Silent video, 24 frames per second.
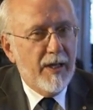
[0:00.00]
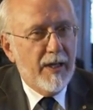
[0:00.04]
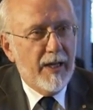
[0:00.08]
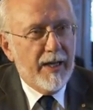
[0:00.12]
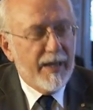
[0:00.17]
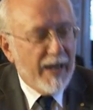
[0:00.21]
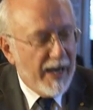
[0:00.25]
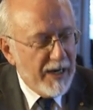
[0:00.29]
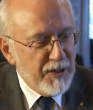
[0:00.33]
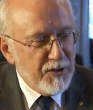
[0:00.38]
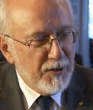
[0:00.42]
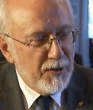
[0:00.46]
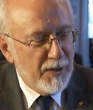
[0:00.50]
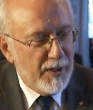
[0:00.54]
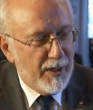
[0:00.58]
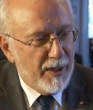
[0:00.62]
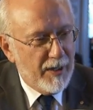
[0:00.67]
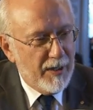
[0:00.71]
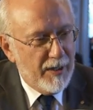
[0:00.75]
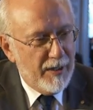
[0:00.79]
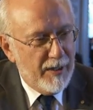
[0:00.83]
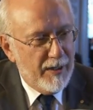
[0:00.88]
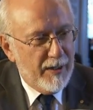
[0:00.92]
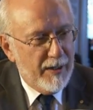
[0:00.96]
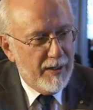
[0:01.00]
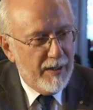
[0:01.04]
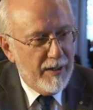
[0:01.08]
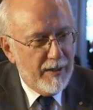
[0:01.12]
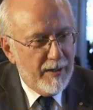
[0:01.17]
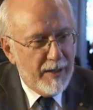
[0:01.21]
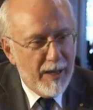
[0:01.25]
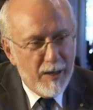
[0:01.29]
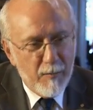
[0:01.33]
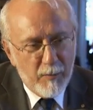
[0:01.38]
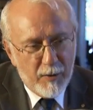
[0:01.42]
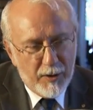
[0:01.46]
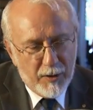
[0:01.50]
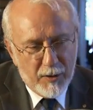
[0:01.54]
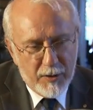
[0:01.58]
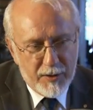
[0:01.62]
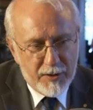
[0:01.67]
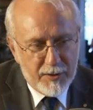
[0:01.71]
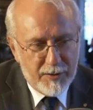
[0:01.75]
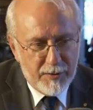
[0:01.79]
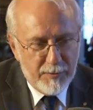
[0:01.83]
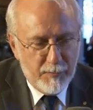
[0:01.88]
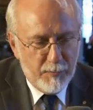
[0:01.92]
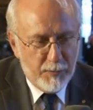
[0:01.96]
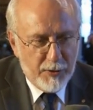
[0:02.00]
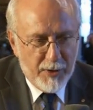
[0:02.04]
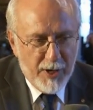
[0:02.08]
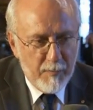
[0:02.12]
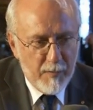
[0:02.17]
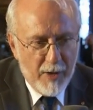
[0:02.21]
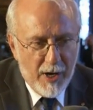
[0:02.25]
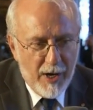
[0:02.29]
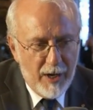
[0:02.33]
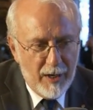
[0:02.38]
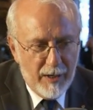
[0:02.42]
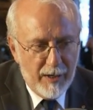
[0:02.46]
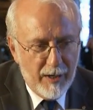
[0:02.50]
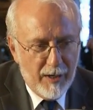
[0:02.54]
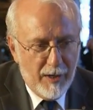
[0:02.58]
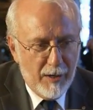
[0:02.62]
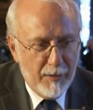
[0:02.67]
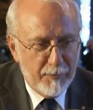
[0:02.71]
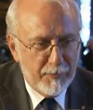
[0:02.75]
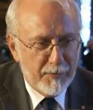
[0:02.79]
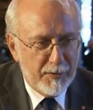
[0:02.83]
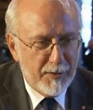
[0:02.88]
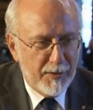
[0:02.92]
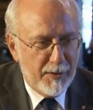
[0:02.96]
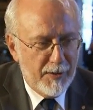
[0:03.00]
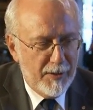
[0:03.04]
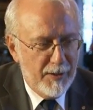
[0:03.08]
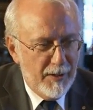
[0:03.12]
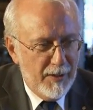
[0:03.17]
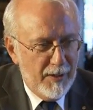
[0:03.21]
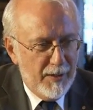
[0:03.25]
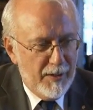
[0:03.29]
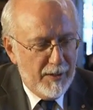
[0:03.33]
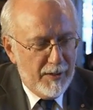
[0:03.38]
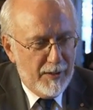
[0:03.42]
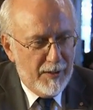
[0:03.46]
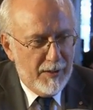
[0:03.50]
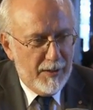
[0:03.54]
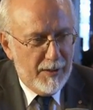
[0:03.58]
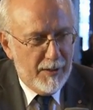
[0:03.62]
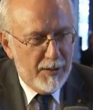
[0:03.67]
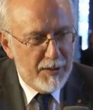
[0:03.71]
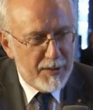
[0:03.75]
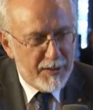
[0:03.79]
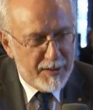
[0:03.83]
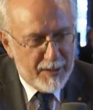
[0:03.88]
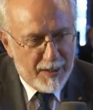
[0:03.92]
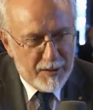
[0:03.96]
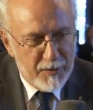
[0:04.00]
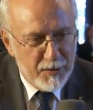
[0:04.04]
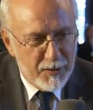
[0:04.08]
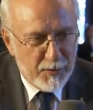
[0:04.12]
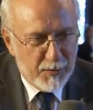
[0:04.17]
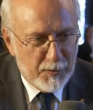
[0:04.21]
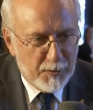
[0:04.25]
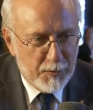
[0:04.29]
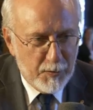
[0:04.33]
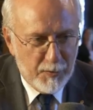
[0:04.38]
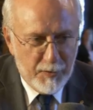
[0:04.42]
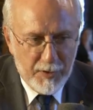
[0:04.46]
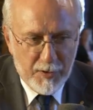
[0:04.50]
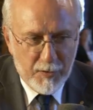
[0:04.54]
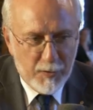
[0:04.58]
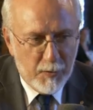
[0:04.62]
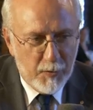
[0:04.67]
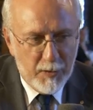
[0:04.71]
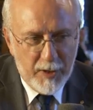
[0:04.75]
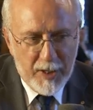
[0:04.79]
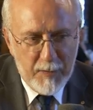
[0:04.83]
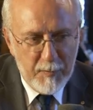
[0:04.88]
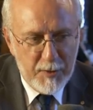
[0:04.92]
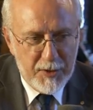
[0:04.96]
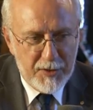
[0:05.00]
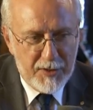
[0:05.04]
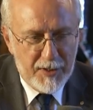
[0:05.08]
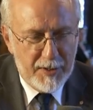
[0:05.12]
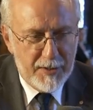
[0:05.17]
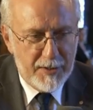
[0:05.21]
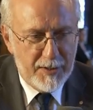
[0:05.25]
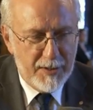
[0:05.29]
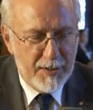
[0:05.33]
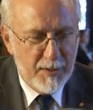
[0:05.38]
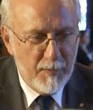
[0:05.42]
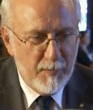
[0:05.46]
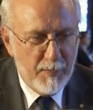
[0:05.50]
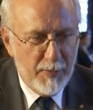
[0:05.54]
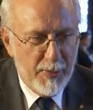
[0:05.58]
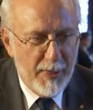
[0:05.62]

and actually, they were not primarily after a sensor to record images.